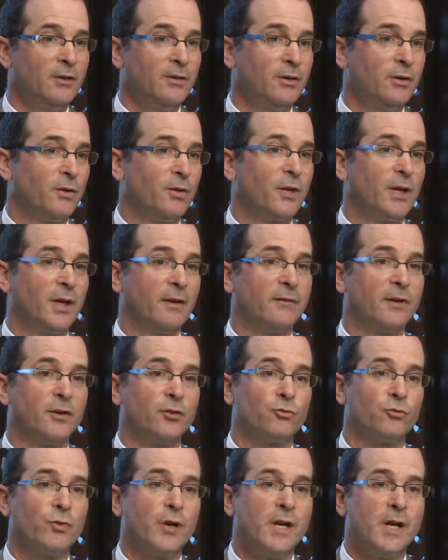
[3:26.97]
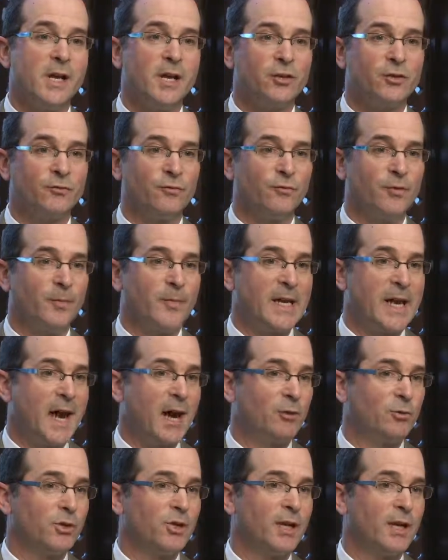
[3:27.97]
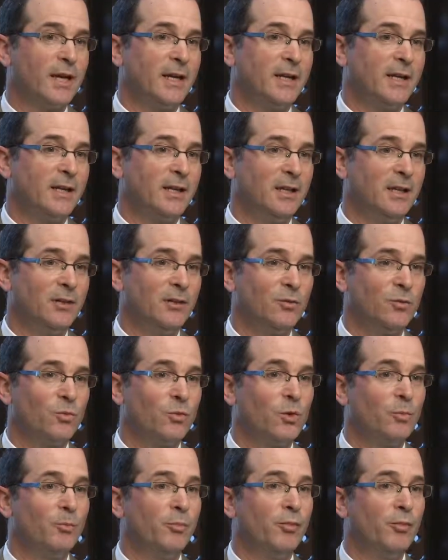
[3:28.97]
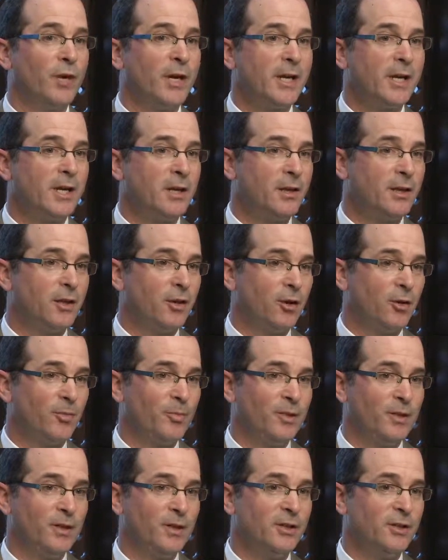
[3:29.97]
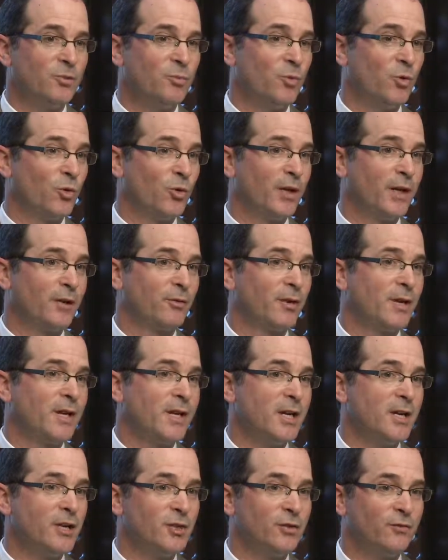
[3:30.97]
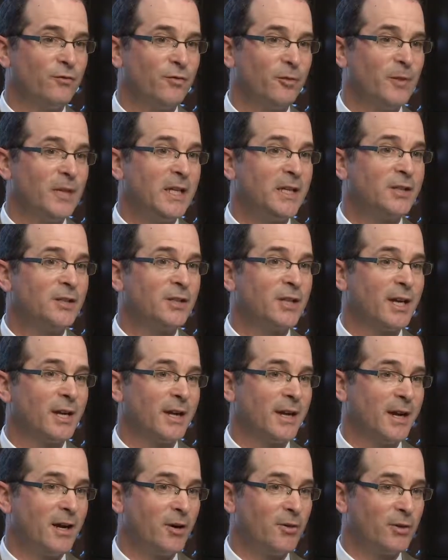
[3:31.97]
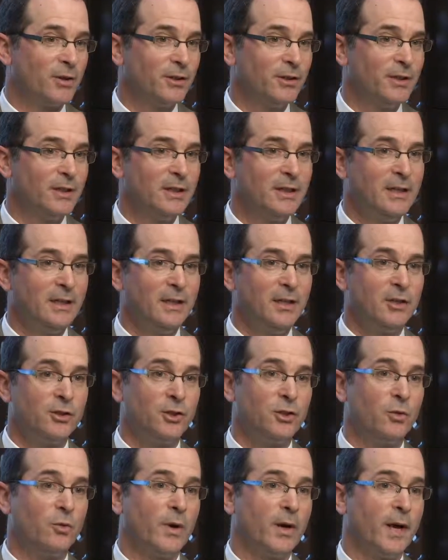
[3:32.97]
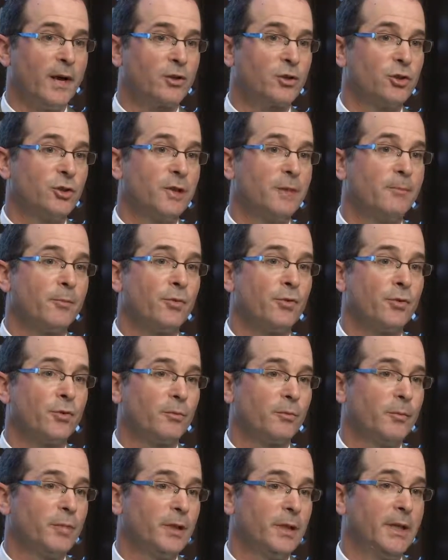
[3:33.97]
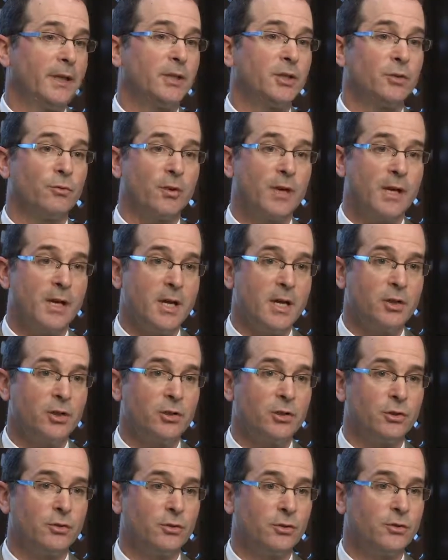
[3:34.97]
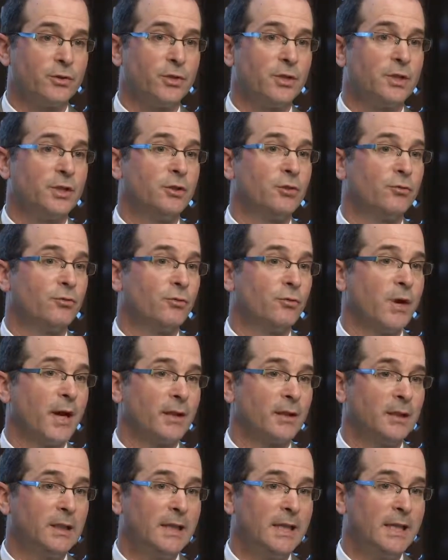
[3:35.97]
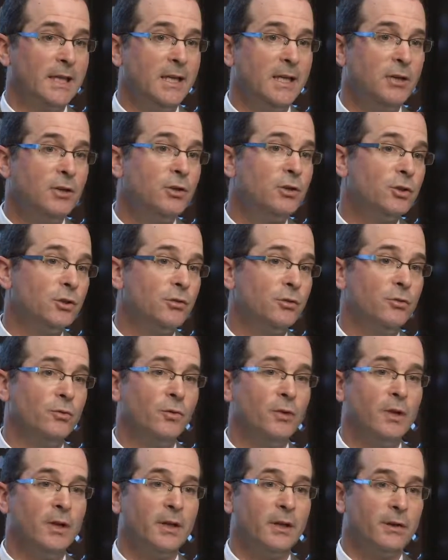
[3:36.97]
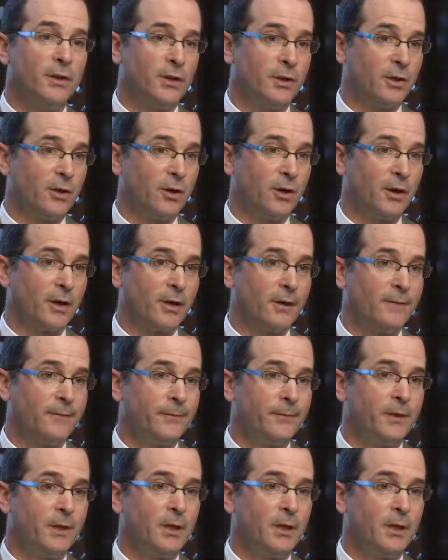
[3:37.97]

you can think of it as radiation from the outside in. Well, brachytherapy is more like radiation from the inside out. So we actually place the radiation sources directly into the target.